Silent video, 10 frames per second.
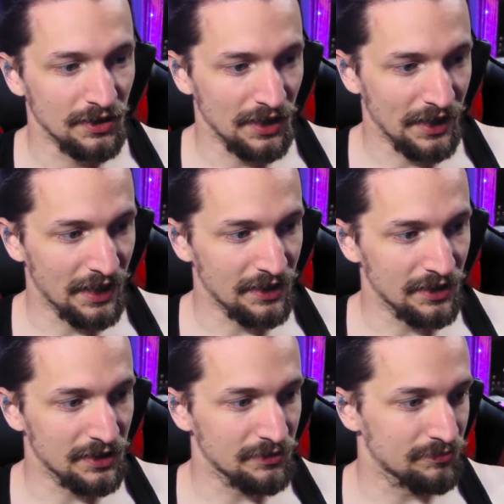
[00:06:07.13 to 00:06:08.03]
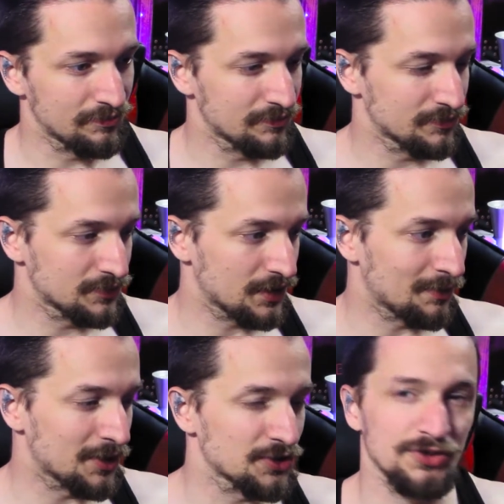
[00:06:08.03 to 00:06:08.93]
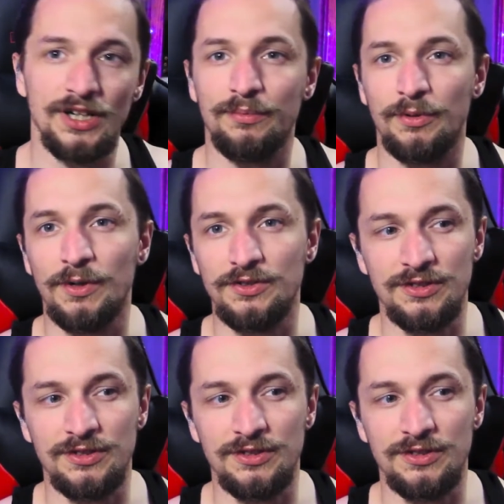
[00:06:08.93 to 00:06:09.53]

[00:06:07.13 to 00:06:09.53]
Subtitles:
And I'm also trying to promote